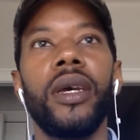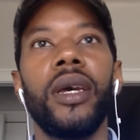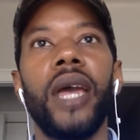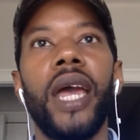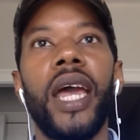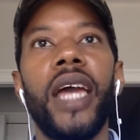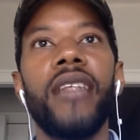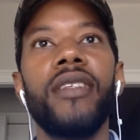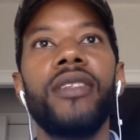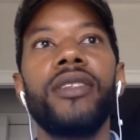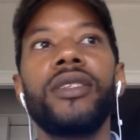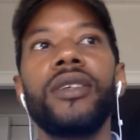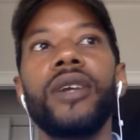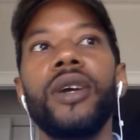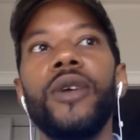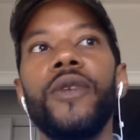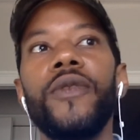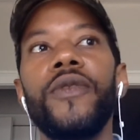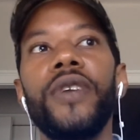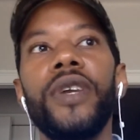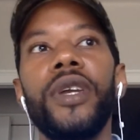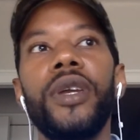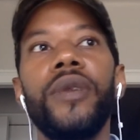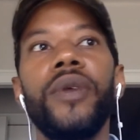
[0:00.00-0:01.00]
And so
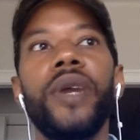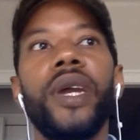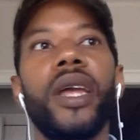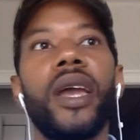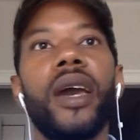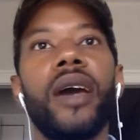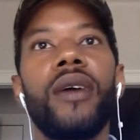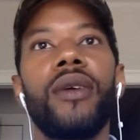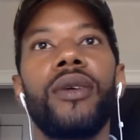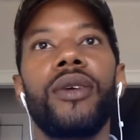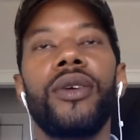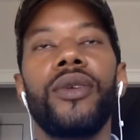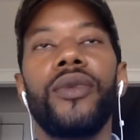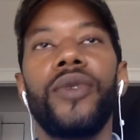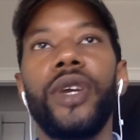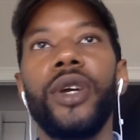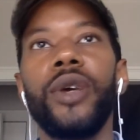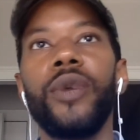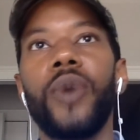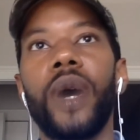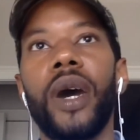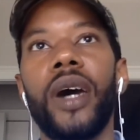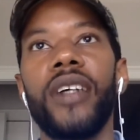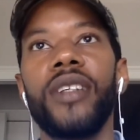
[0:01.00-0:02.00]
figuring out
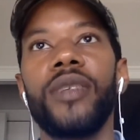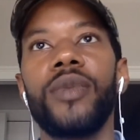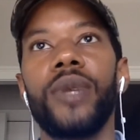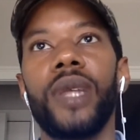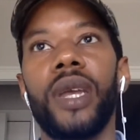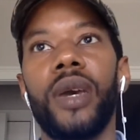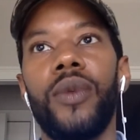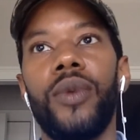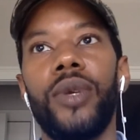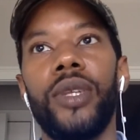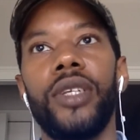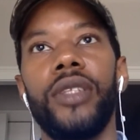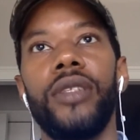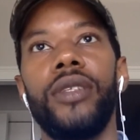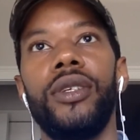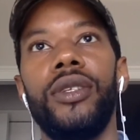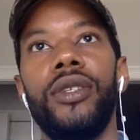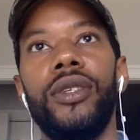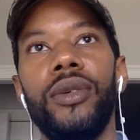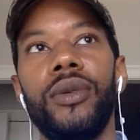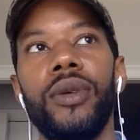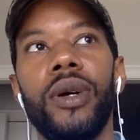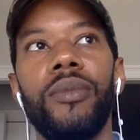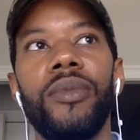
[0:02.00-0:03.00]
career-wise what I wanted to
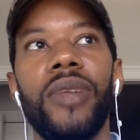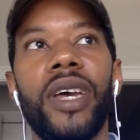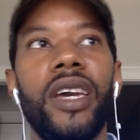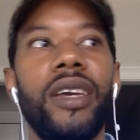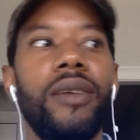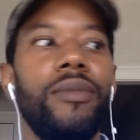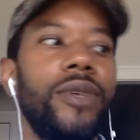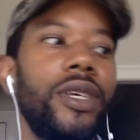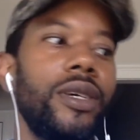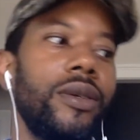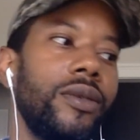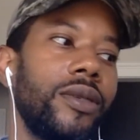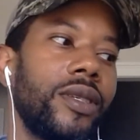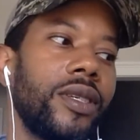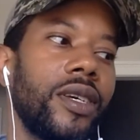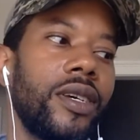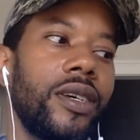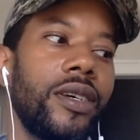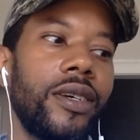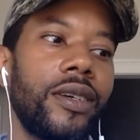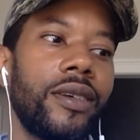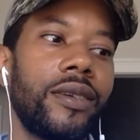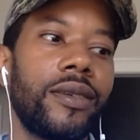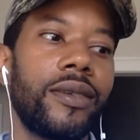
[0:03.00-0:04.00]
do, I'm like,
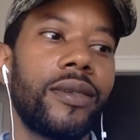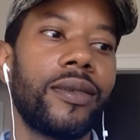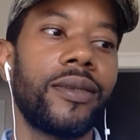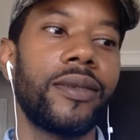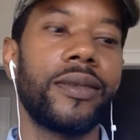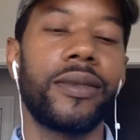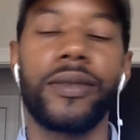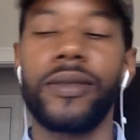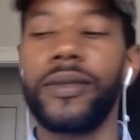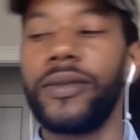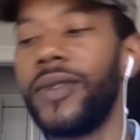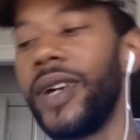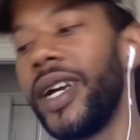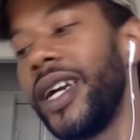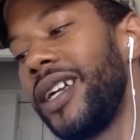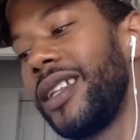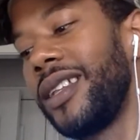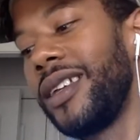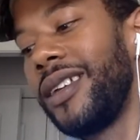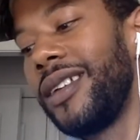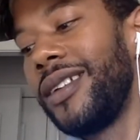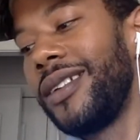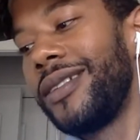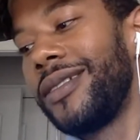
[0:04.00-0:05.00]
music,
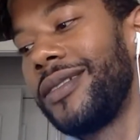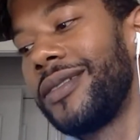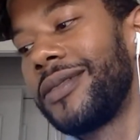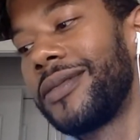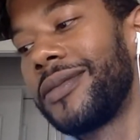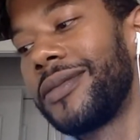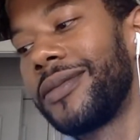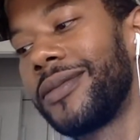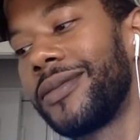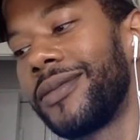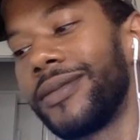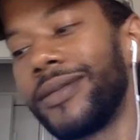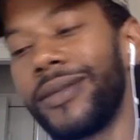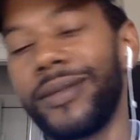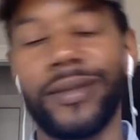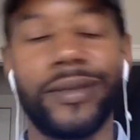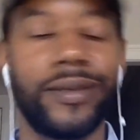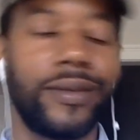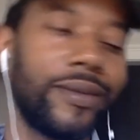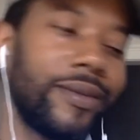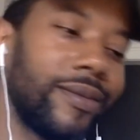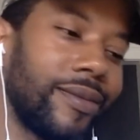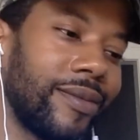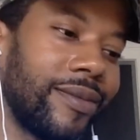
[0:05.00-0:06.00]
writing,
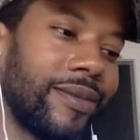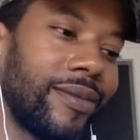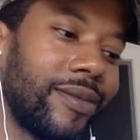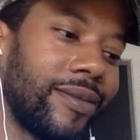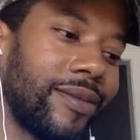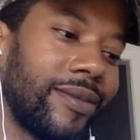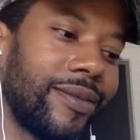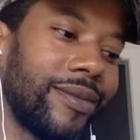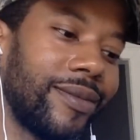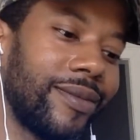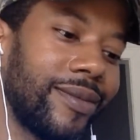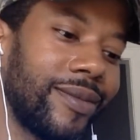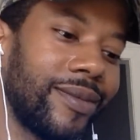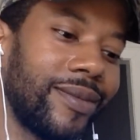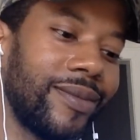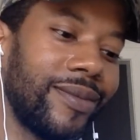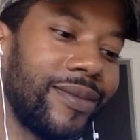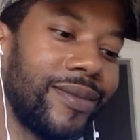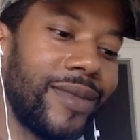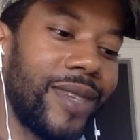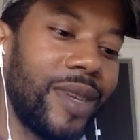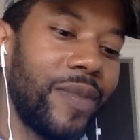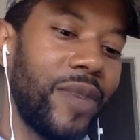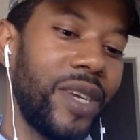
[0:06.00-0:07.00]

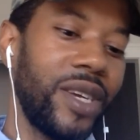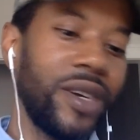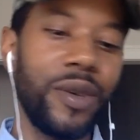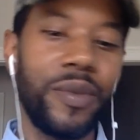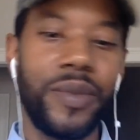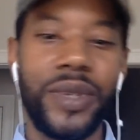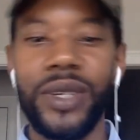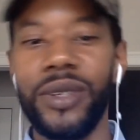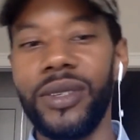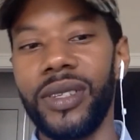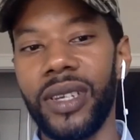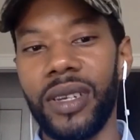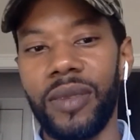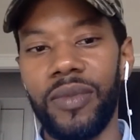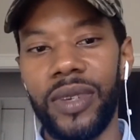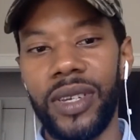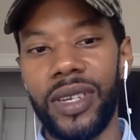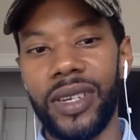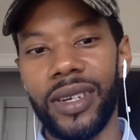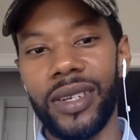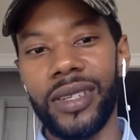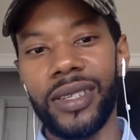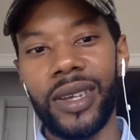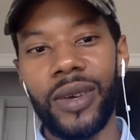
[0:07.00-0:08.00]
let me go music
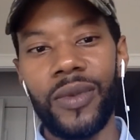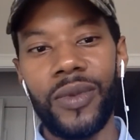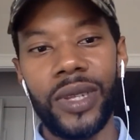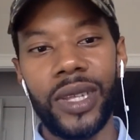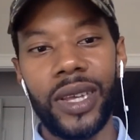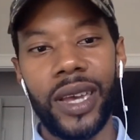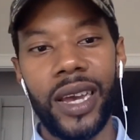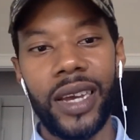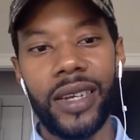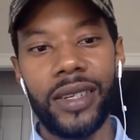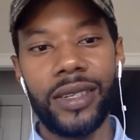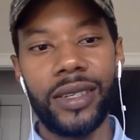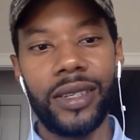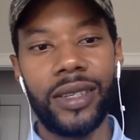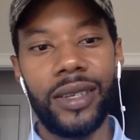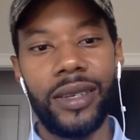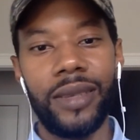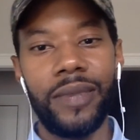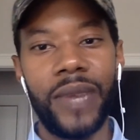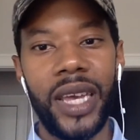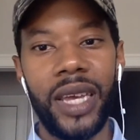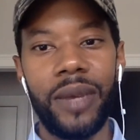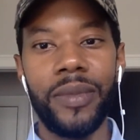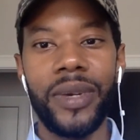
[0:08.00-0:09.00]
because I want to actually
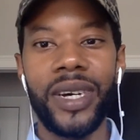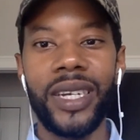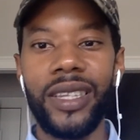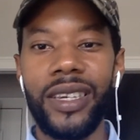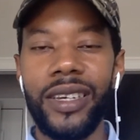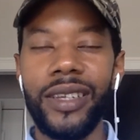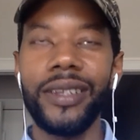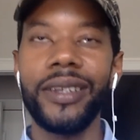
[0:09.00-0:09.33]
make money.